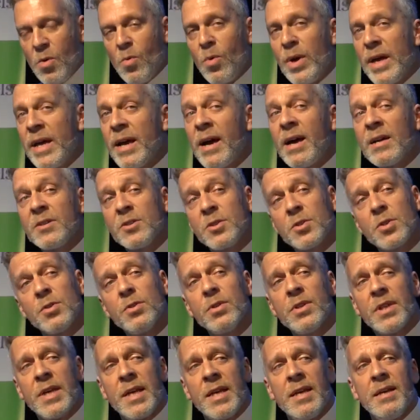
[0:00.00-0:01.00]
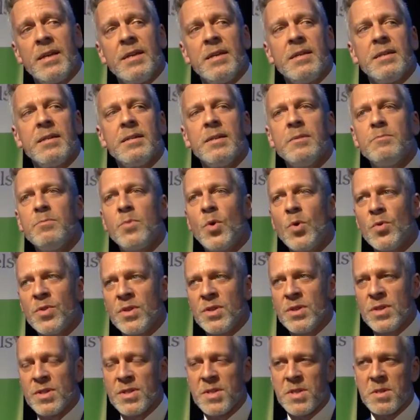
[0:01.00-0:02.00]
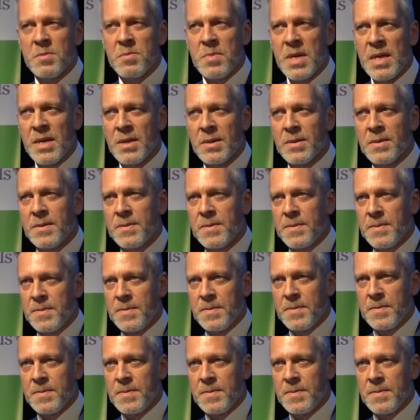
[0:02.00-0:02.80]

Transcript: We are truly more than just a meal.